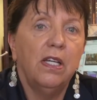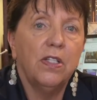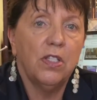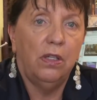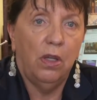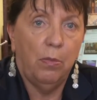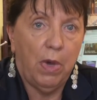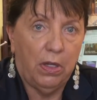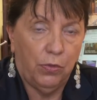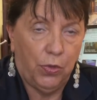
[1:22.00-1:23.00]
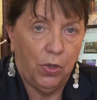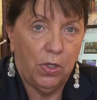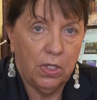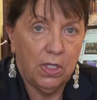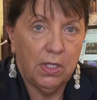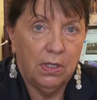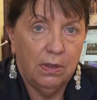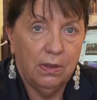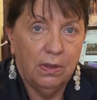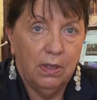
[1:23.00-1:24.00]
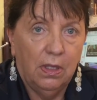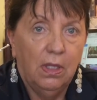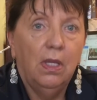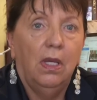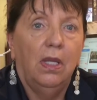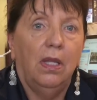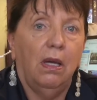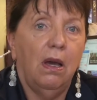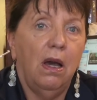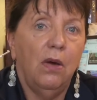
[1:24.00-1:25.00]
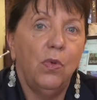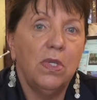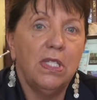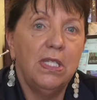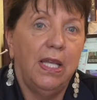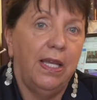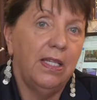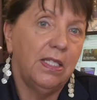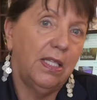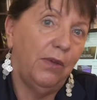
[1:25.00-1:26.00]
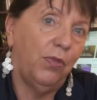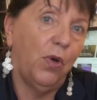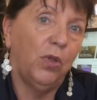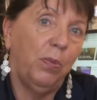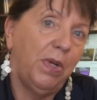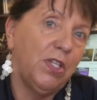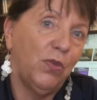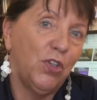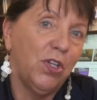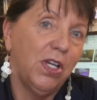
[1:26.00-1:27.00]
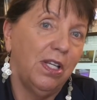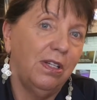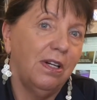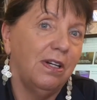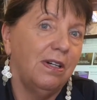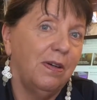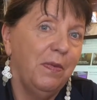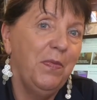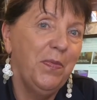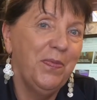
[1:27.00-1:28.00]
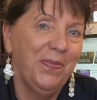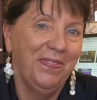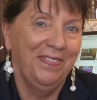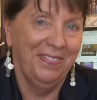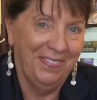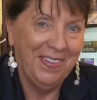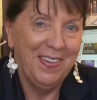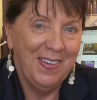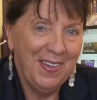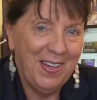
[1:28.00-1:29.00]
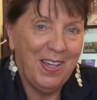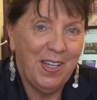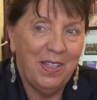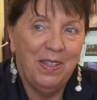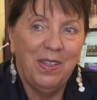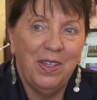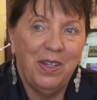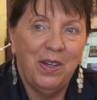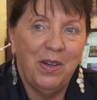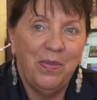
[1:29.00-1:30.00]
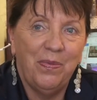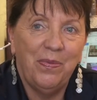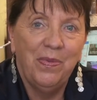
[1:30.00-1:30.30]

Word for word: is on their mind first the car was next. I found a place where she can get a car. And um,